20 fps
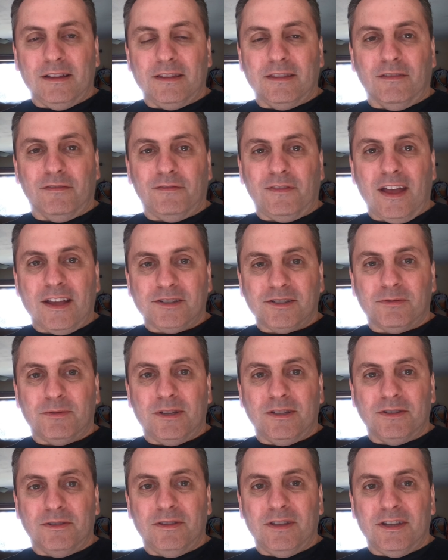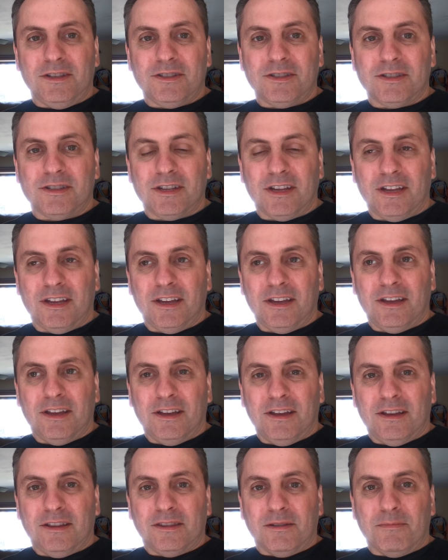And the faster we do this,
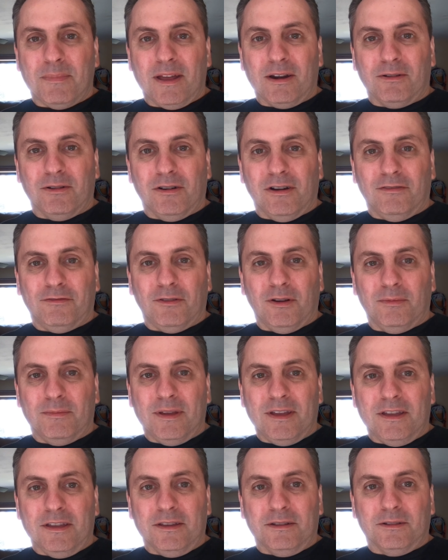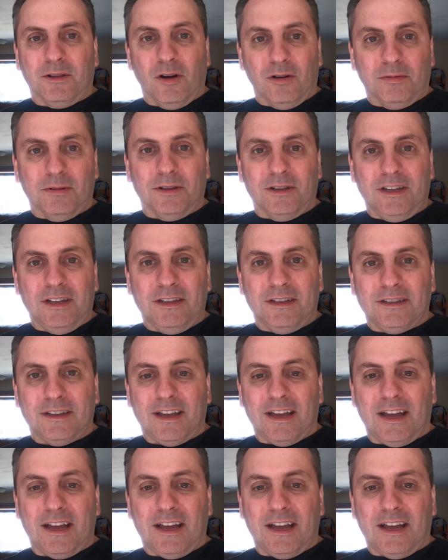the better off we'll be globally.